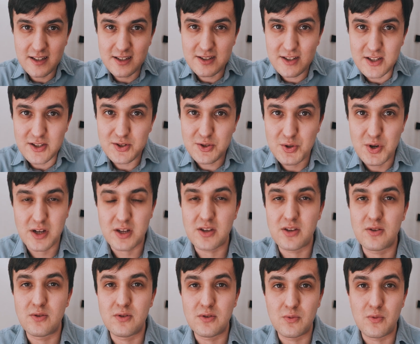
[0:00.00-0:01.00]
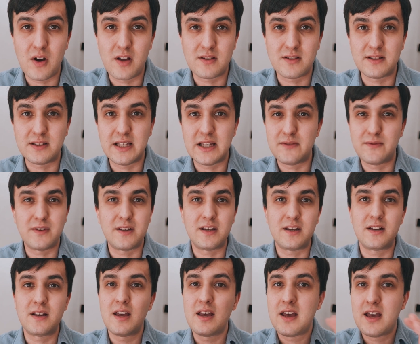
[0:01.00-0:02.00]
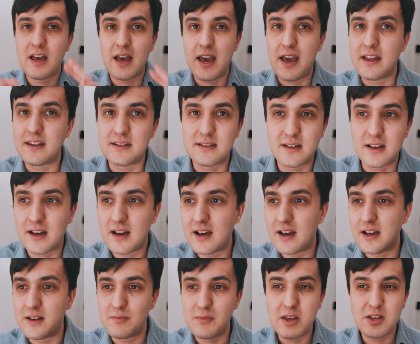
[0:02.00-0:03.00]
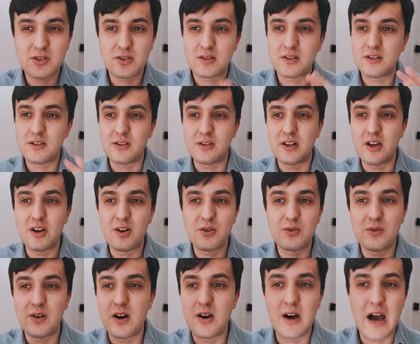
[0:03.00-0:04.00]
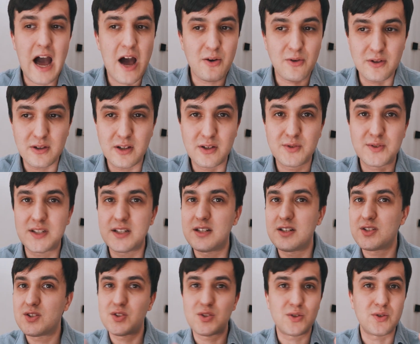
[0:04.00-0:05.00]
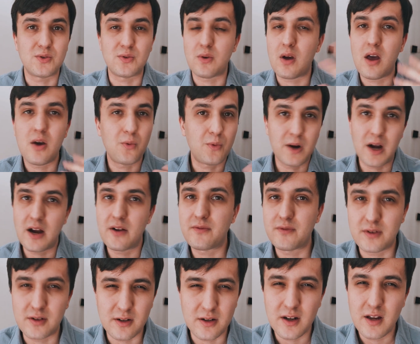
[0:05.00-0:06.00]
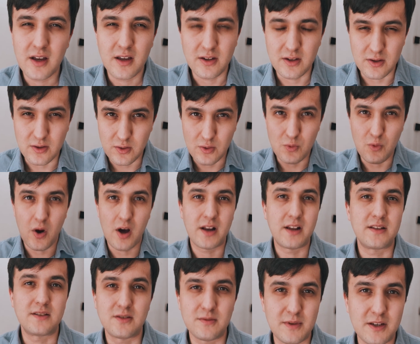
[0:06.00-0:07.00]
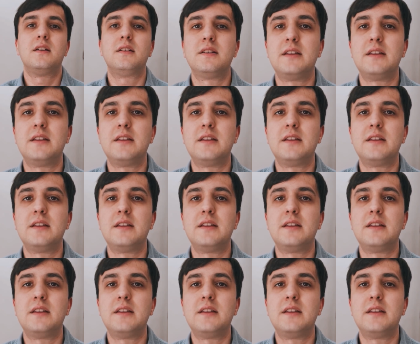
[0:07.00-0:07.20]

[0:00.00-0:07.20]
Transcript: the district you want to live in, and make sure you know how close it is to wherever you want it to be.